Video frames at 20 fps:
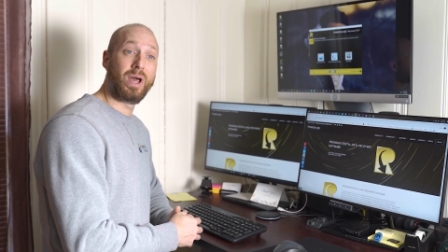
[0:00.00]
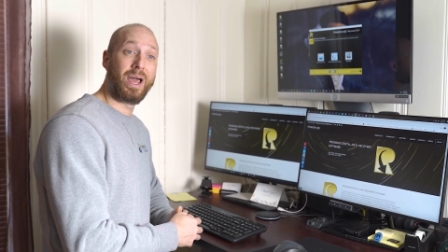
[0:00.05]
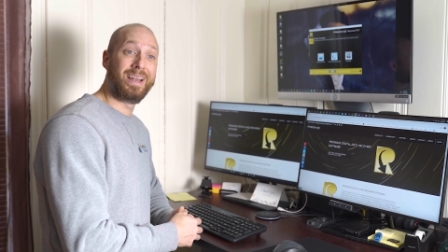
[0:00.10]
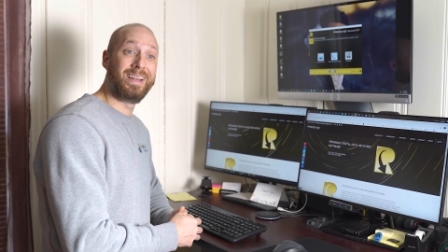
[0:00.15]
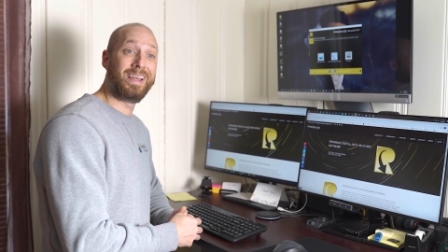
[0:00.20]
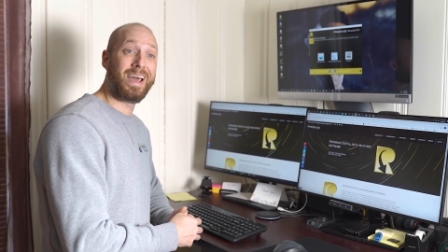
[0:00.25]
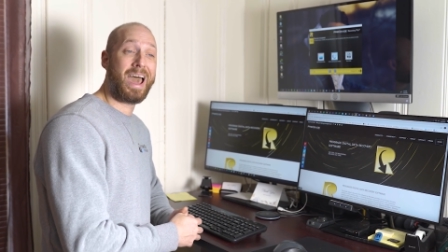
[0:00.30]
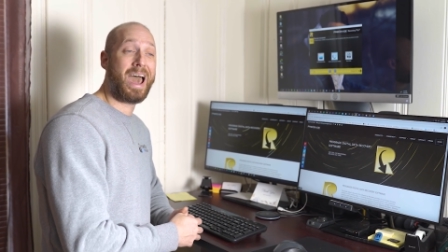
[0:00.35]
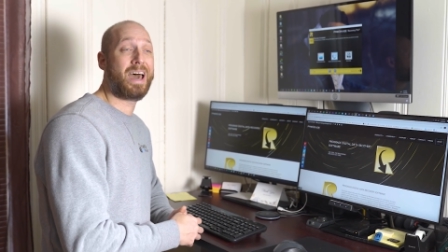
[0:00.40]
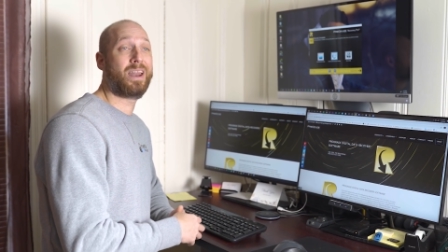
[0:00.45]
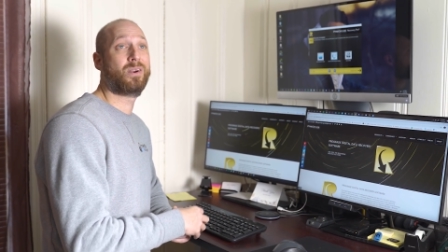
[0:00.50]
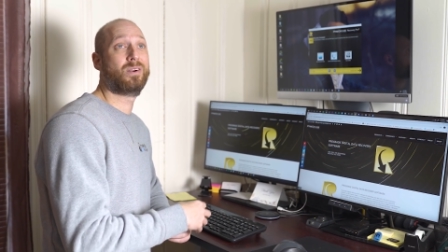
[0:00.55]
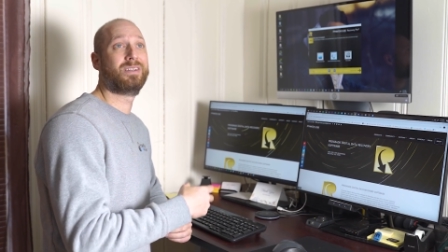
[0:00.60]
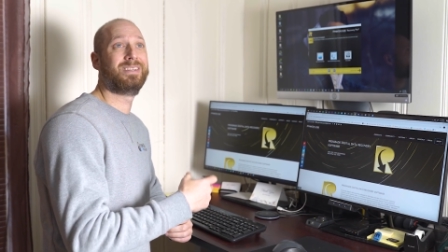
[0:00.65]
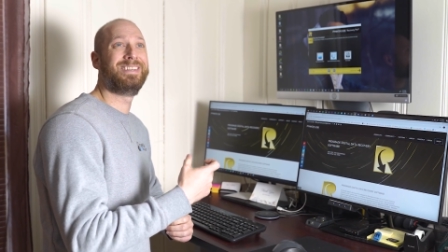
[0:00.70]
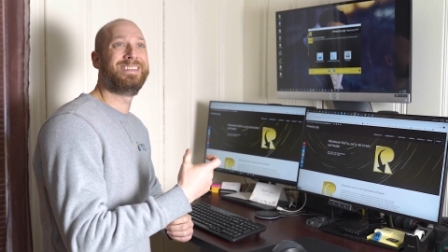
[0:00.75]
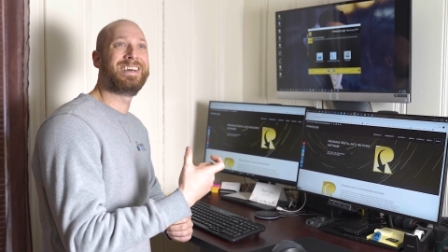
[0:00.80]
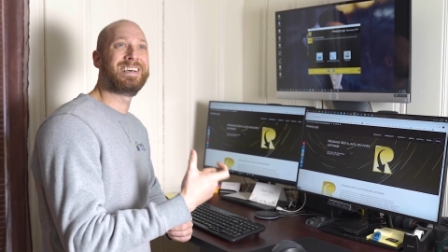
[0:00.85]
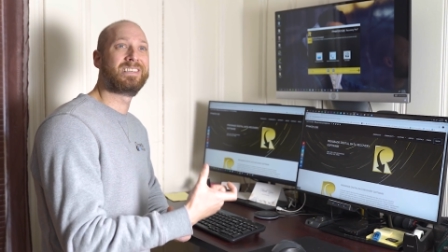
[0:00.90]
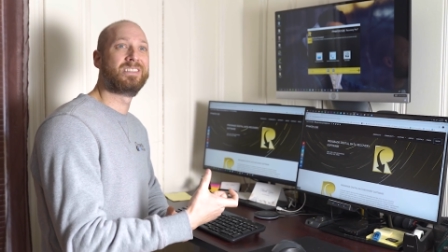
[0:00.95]
I hadn't
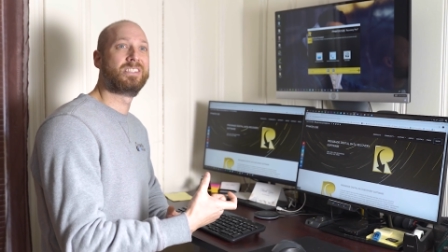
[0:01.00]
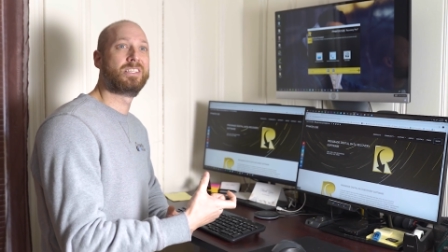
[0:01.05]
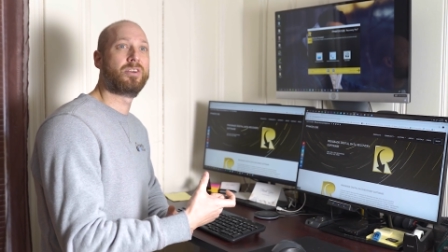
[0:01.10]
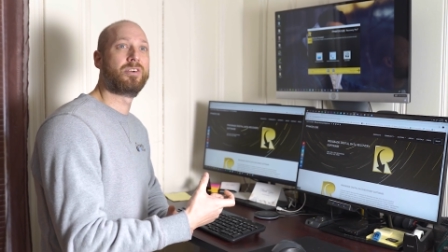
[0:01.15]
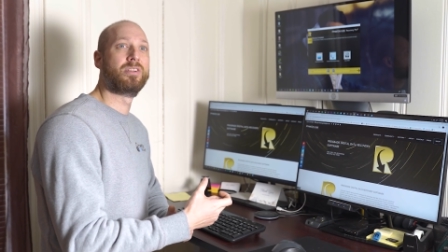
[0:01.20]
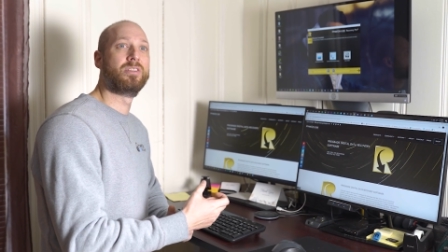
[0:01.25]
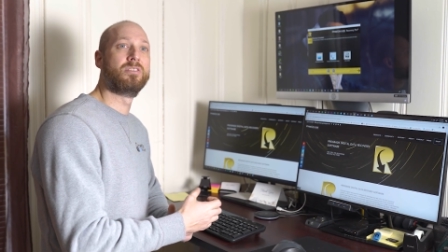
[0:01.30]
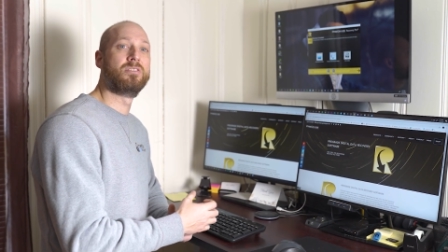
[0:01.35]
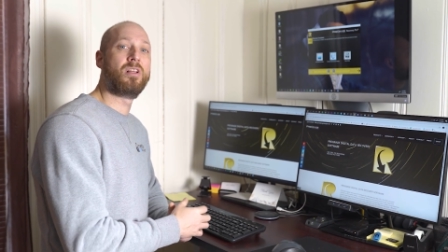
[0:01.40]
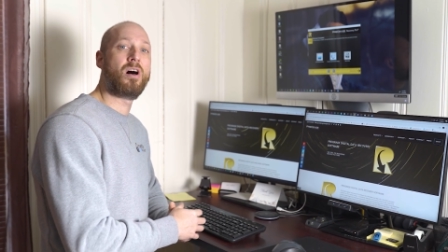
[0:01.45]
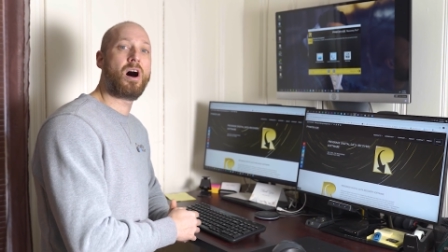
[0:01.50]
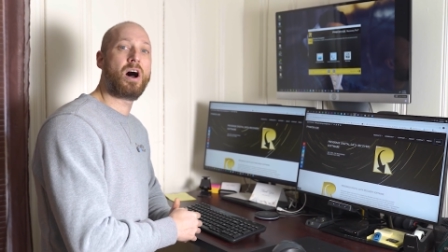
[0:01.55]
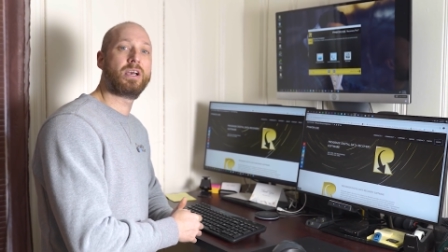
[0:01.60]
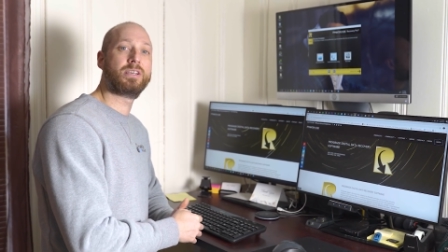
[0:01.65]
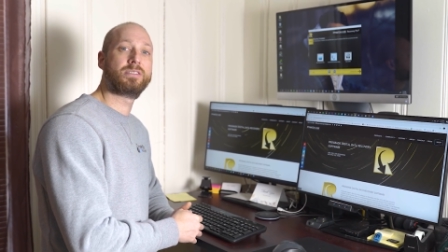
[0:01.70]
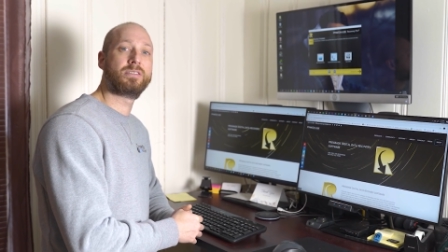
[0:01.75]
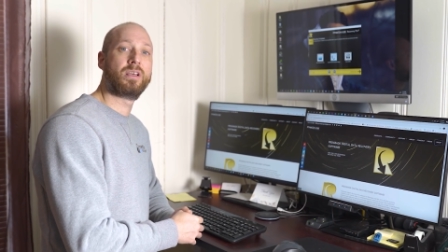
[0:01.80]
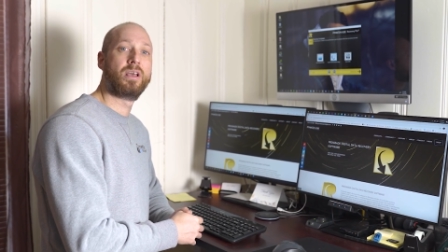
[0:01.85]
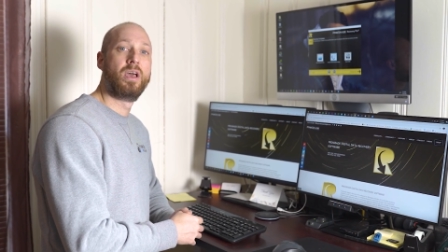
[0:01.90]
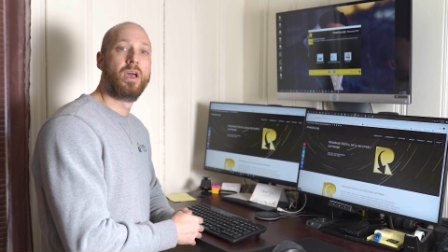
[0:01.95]
necessarily
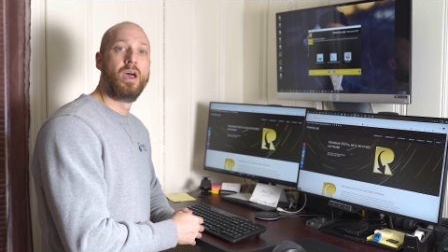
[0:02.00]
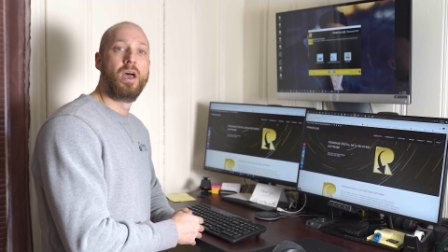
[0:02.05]
lost